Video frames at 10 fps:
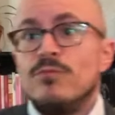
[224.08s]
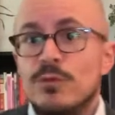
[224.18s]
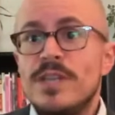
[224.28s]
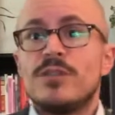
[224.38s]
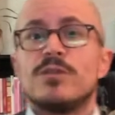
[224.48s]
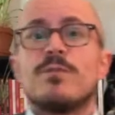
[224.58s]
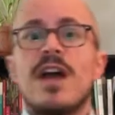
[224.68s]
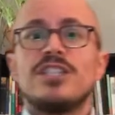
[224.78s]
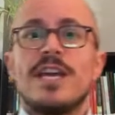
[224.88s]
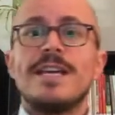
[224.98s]
research
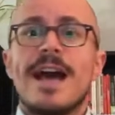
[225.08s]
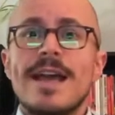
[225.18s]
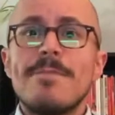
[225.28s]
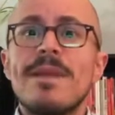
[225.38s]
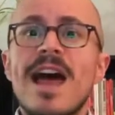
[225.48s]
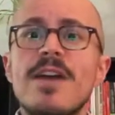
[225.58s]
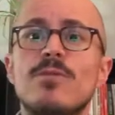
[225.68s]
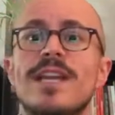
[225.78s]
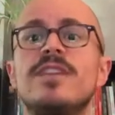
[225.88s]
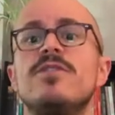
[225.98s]
project, I apply
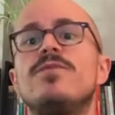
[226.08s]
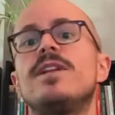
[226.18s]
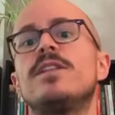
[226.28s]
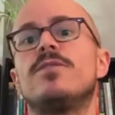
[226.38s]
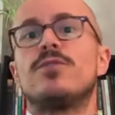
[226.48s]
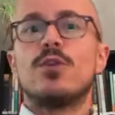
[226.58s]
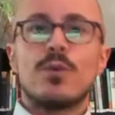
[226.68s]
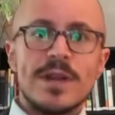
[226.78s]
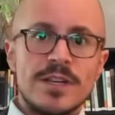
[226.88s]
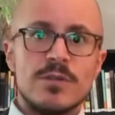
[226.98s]
within the field of
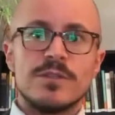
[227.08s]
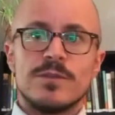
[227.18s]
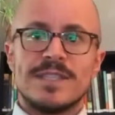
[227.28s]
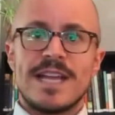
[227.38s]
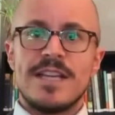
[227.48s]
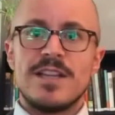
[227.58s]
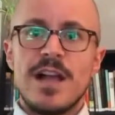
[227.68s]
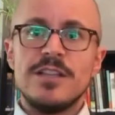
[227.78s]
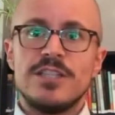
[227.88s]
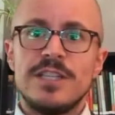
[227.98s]
critical
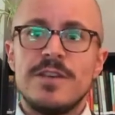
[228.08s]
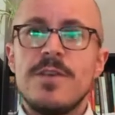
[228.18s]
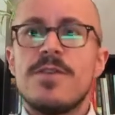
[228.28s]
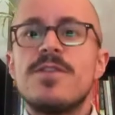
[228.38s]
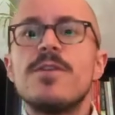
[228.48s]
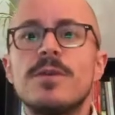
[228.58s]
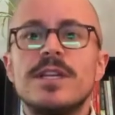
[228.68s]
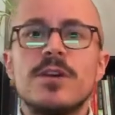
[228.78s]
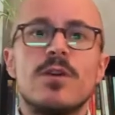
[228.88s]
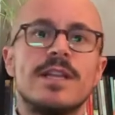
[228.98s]
suicidology
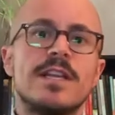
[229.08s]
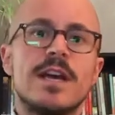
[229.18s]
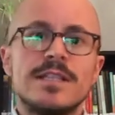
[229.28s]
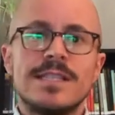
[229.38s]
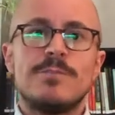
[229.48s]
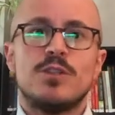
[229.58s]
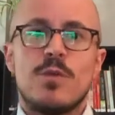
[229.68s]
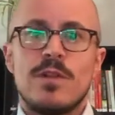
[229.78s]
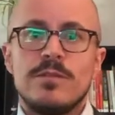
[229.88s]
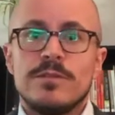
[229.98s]
theoretical and
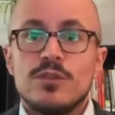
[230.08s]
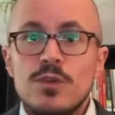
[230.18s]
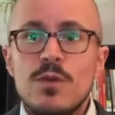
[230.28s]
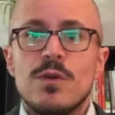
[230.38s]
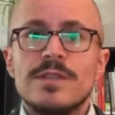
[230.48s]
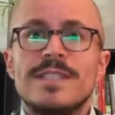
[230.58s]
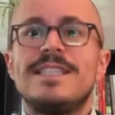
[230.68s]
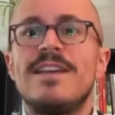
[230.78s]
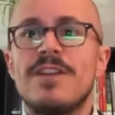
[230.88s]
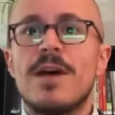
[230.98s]
conceptual tools
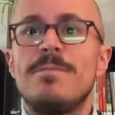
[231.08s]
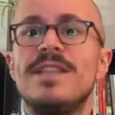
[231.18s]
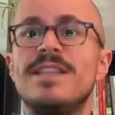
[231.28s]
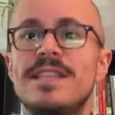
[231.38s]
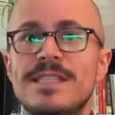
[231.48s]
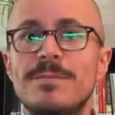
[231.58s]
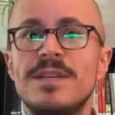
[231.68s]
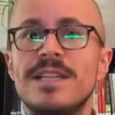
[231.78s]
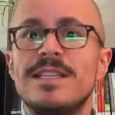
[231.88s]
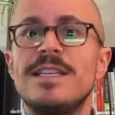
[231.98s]
developed in
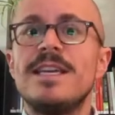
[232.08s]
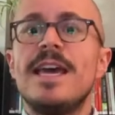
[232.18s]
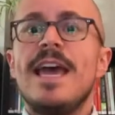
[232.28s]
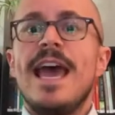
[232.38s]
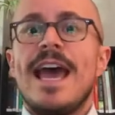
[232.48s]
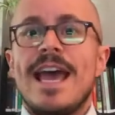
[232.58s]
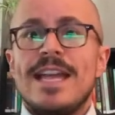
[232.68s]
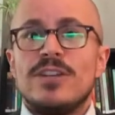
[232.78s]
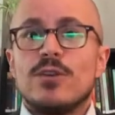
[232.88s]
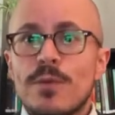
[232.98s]
disability
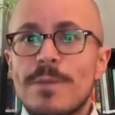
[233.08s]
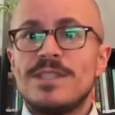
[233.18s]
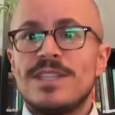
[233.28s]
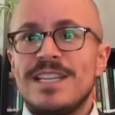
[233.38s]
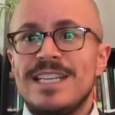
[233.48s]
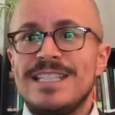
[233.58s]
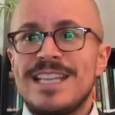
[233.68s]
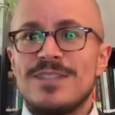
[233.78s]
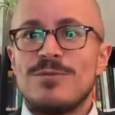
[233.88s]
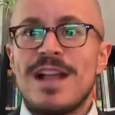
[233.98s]
and CRIP studies,
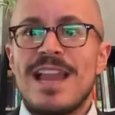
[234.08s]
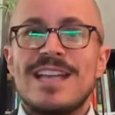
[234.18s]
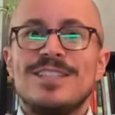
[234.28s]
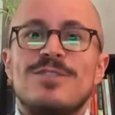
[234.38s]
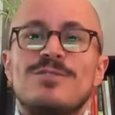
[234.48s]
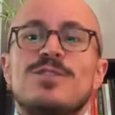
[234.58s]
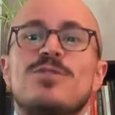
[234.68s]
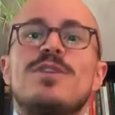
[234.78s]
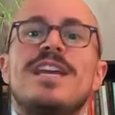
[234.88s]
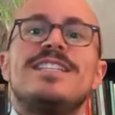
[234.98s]
as well as those
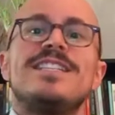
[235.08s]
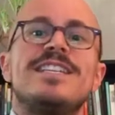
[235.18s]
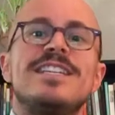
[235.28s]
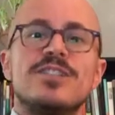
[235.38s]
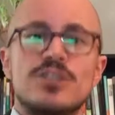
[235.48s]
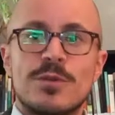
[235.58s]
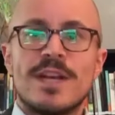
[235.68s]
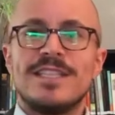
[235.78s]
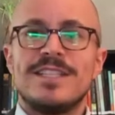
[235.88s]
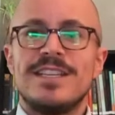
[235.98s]
created in
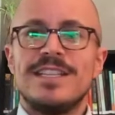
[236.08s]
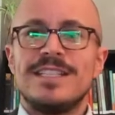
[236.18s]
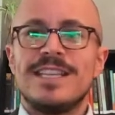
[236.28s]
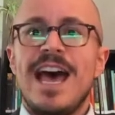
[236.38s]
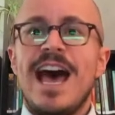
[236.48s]
trans studies.